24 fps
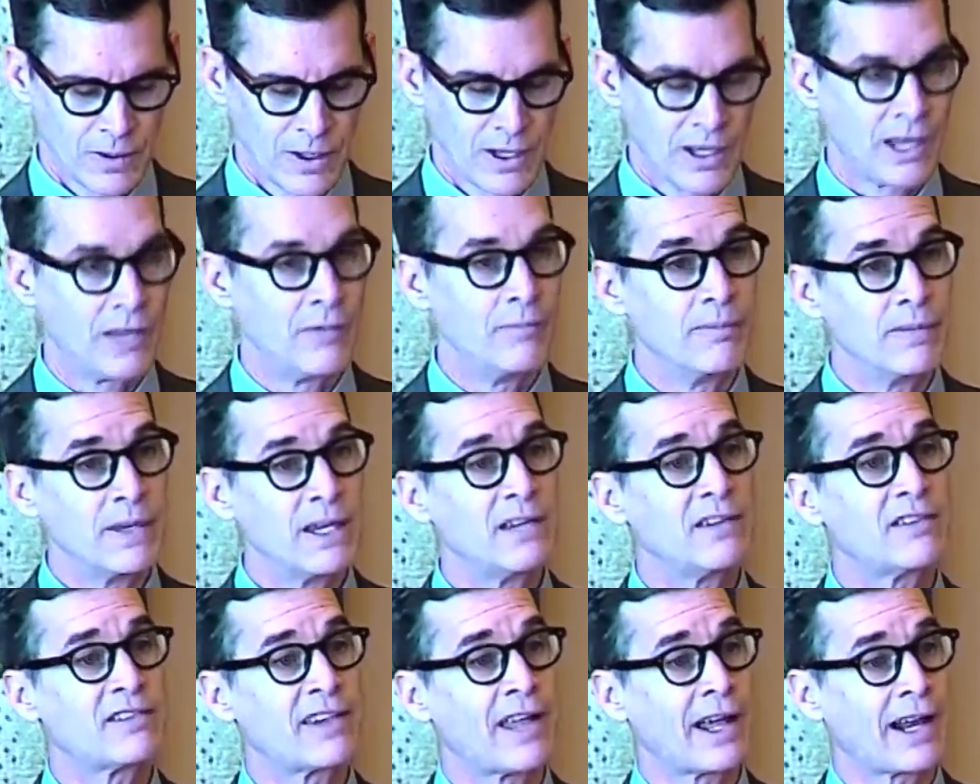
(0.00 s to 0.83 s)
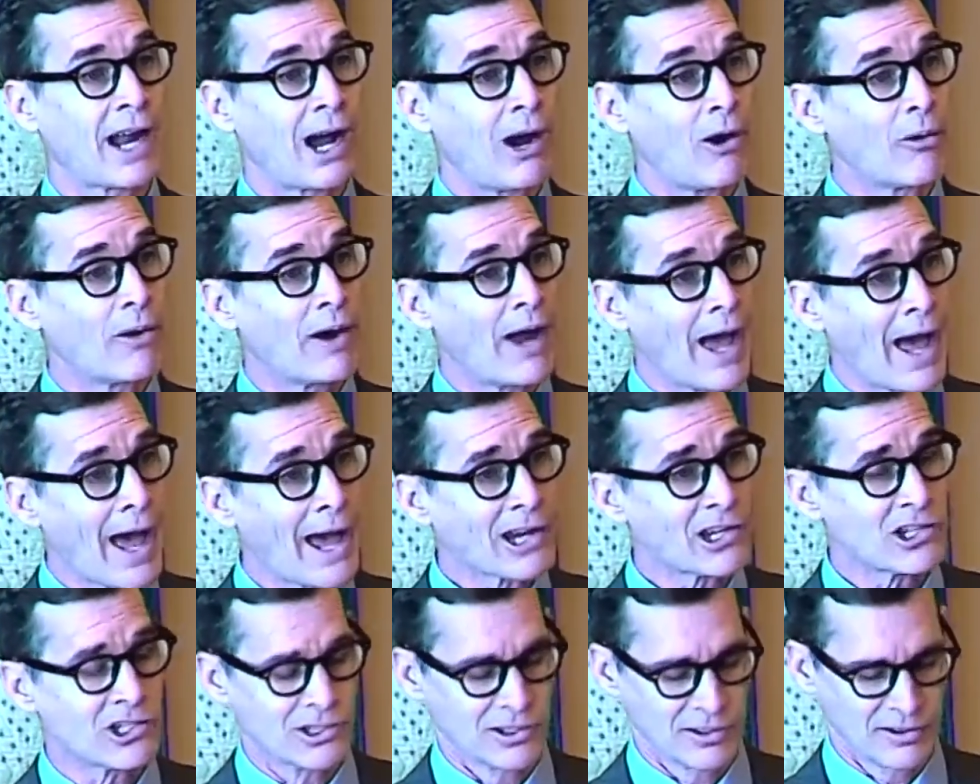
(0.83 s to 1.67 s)
It means that our
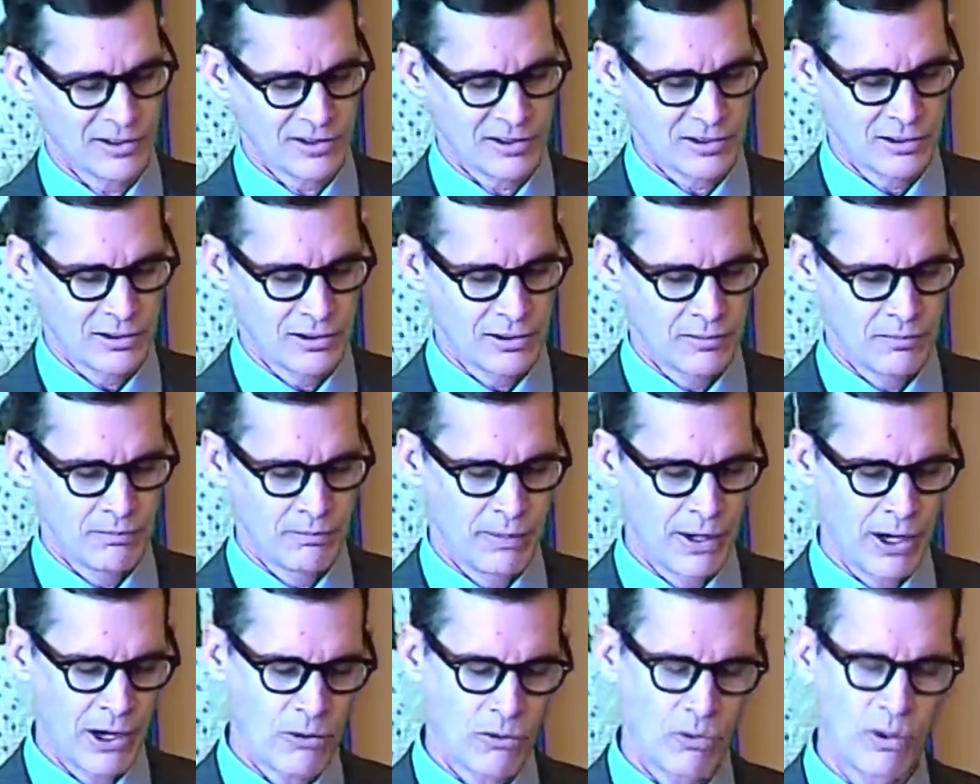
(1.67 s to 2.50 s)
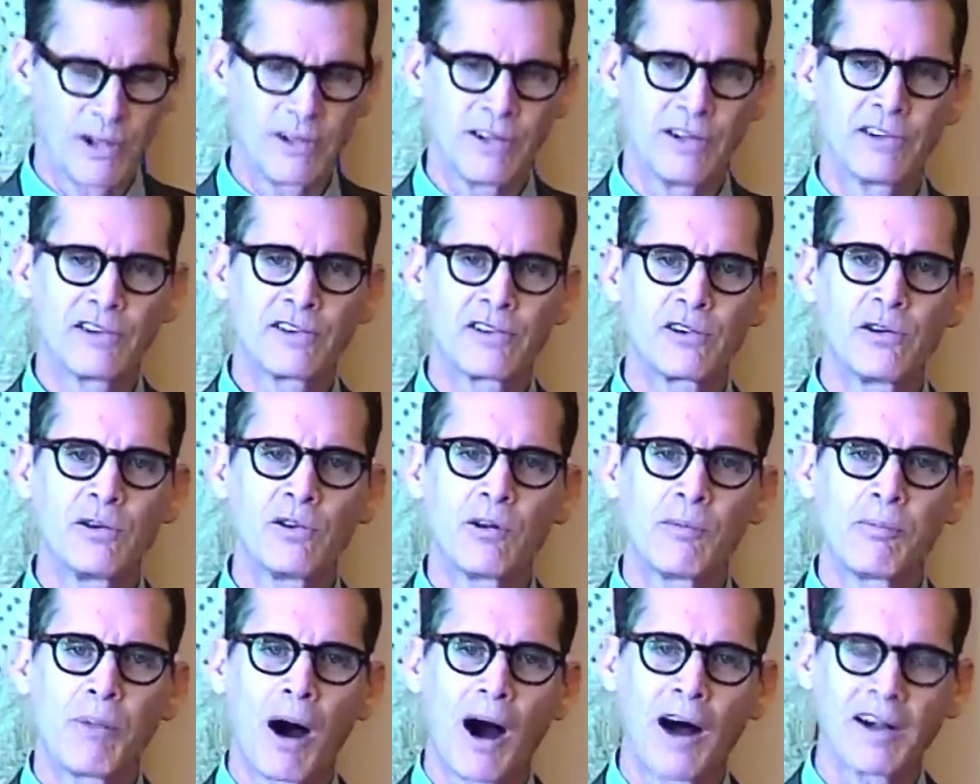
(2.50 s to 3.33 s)
actions bear witness to the
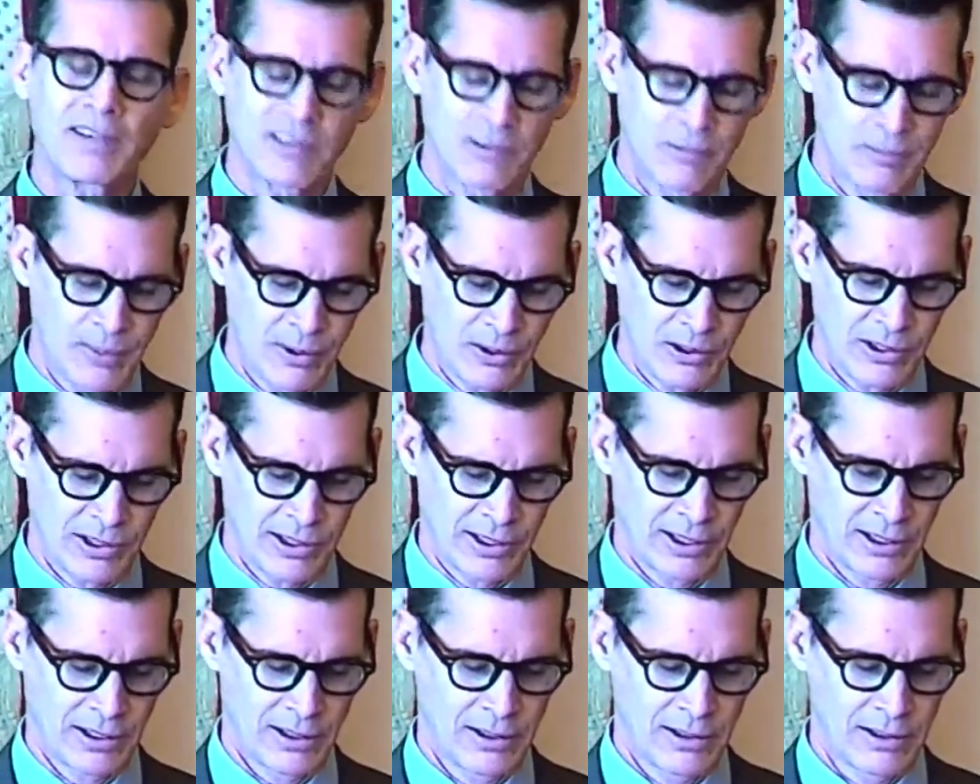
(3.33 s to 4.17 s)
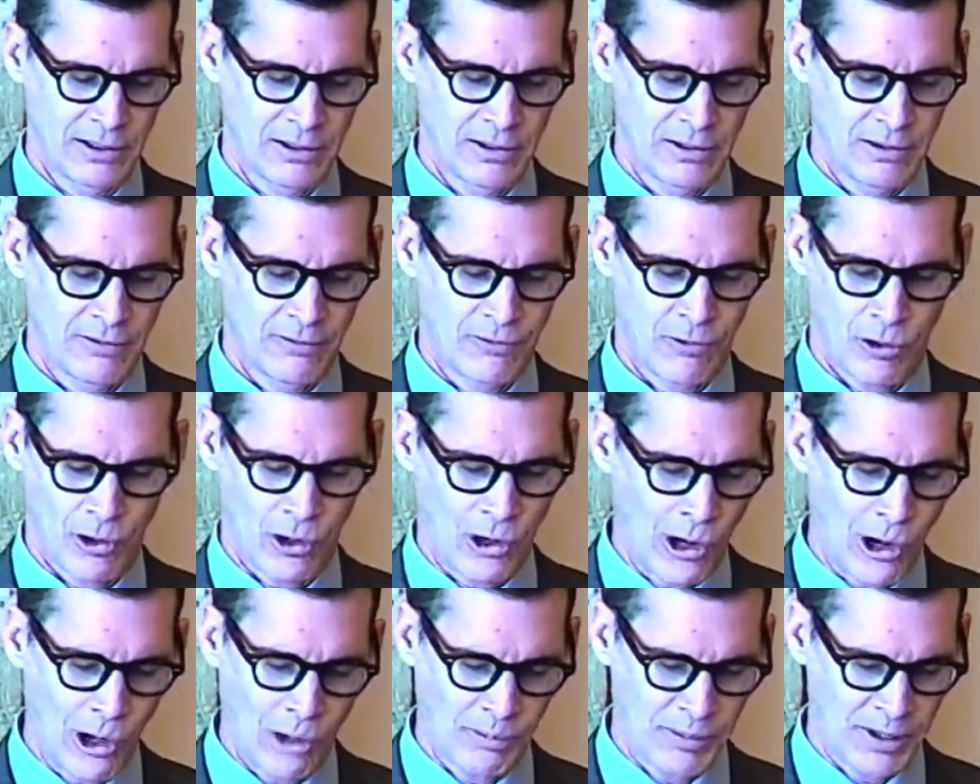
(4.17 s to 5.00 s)
possibility for
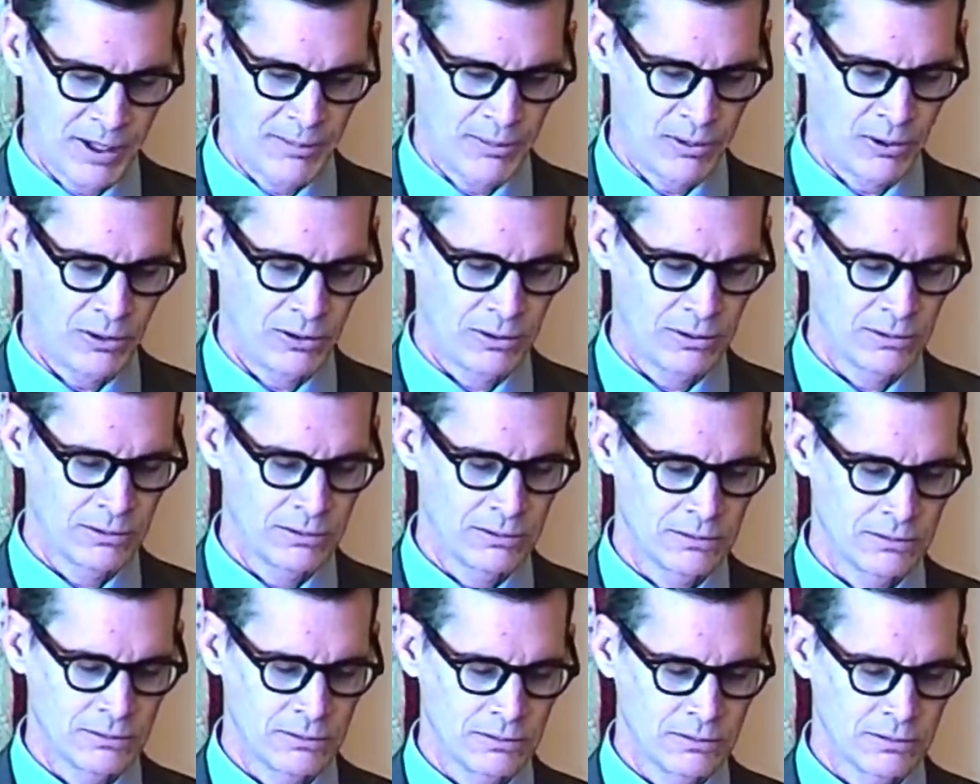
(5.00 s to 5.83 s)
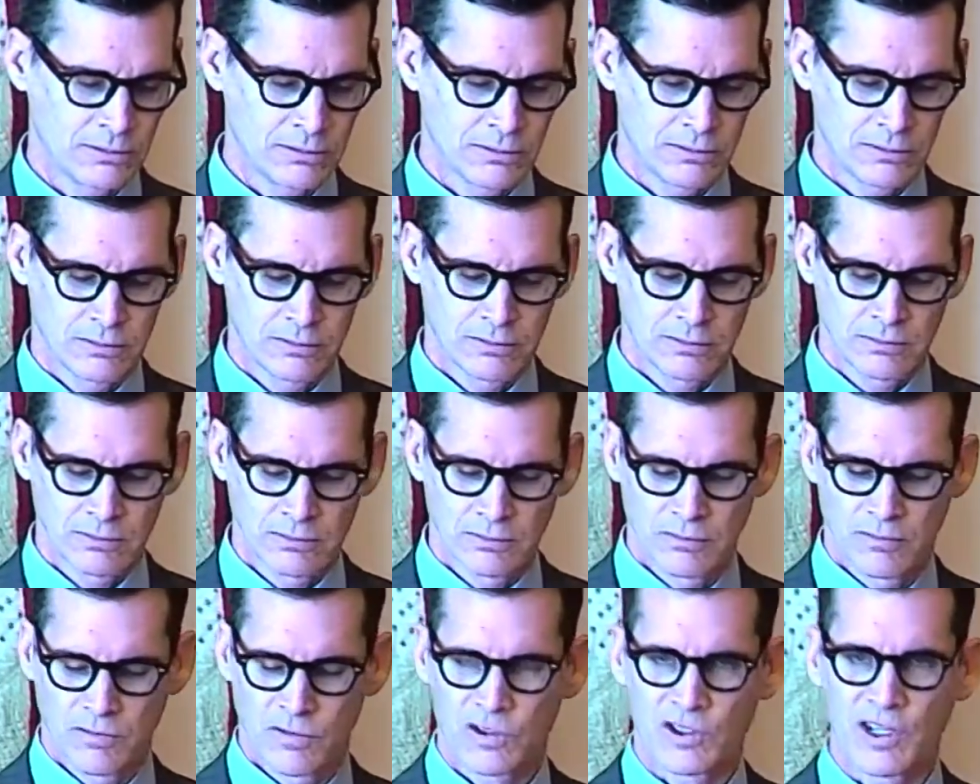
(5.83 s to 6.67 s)
all people,
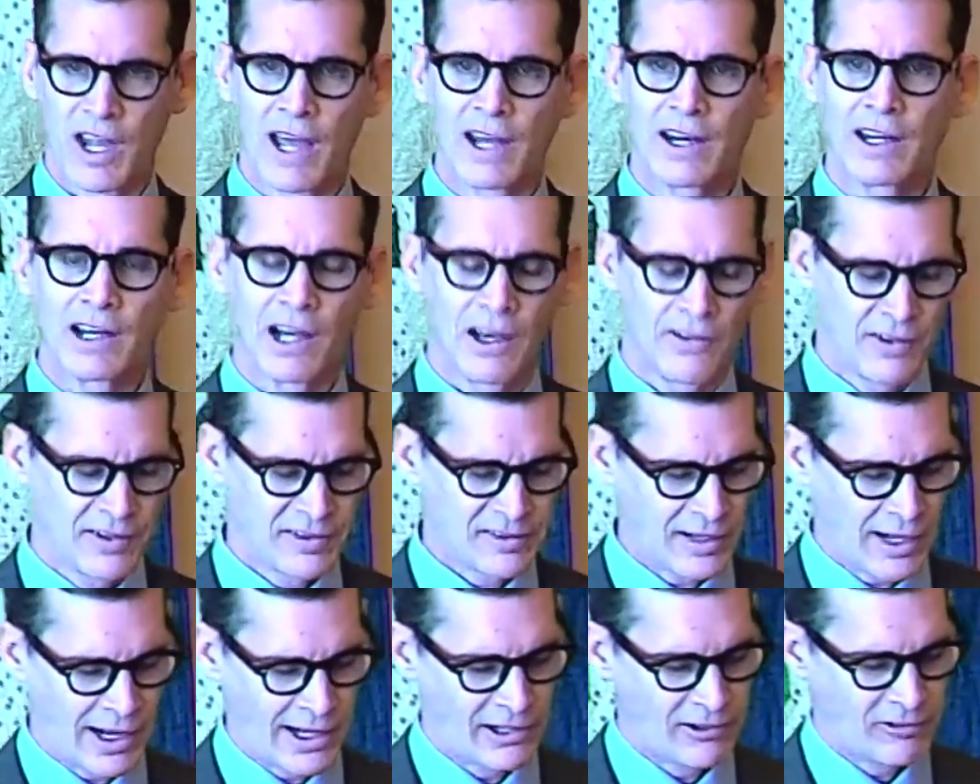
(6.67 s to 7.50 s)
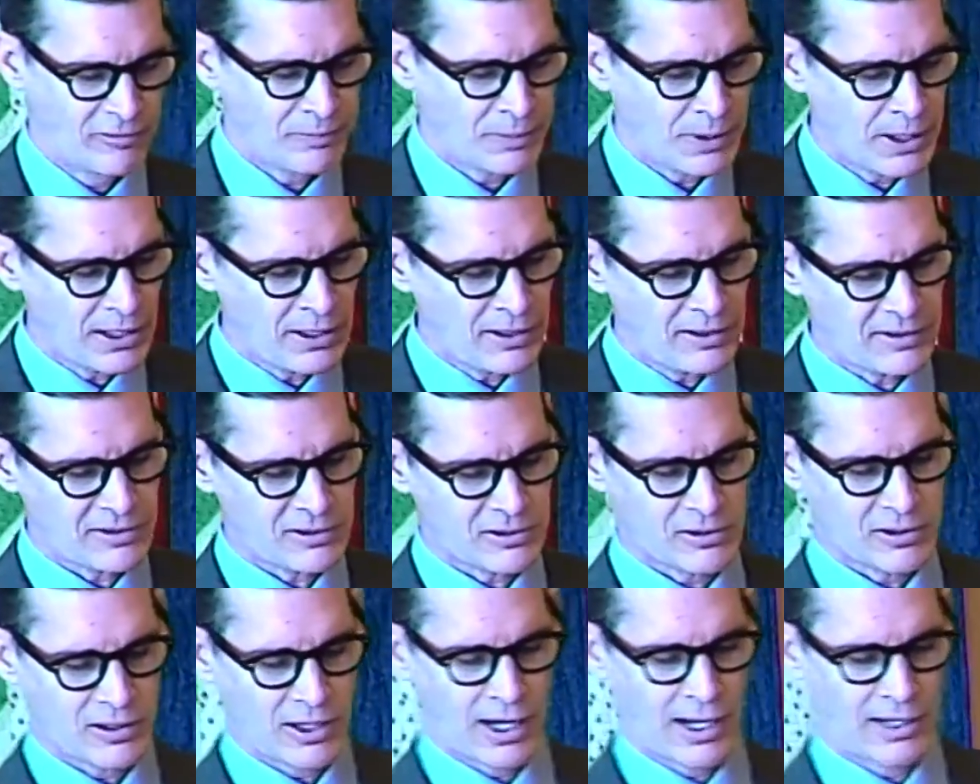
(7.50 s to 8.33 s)
standing on the side of
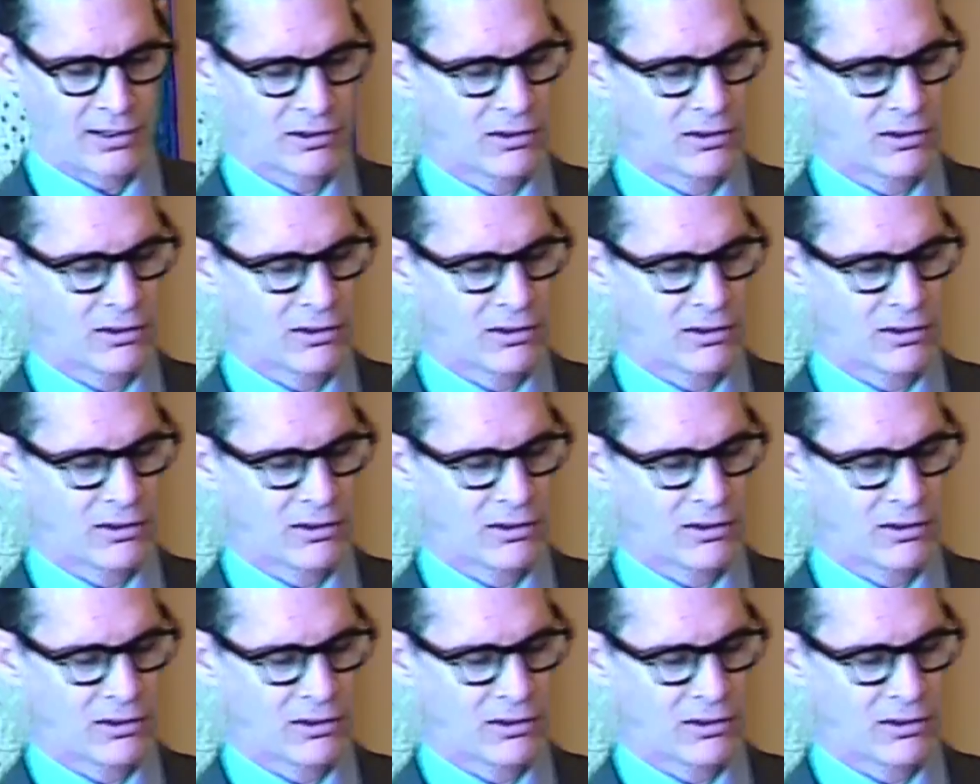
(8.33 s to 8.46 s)
peace and